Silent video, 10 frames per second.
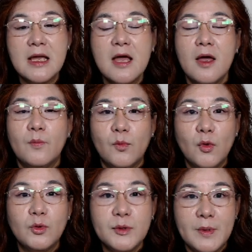
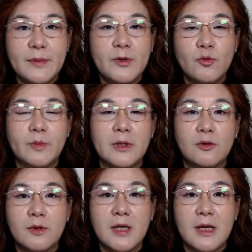most people will be
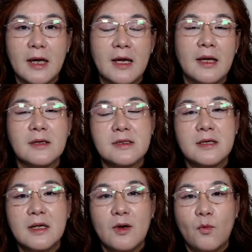looking at
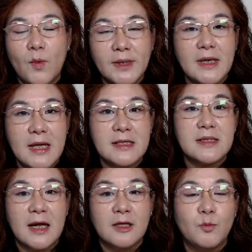what is the
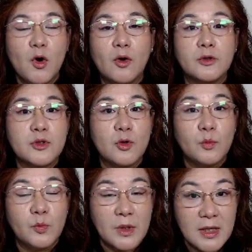animal horoscope
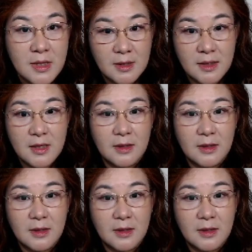within the year.